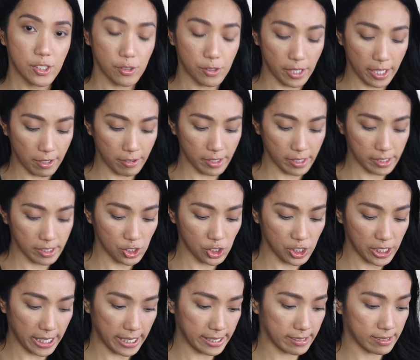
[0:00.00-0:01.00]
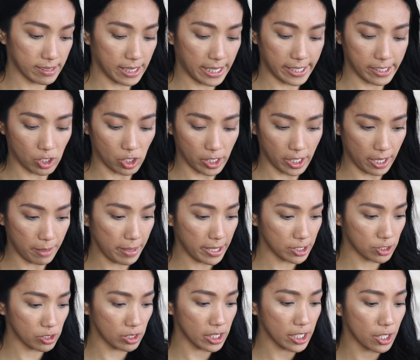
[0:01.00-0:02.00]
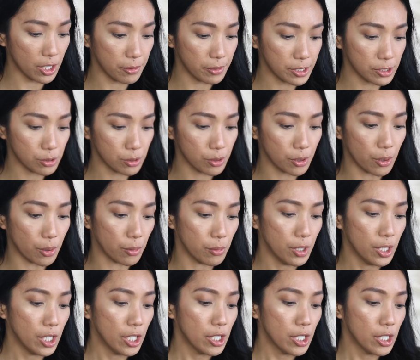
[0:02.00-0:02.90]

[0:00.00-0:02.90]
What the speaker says: now that the shade is laid on, I'm actually going to go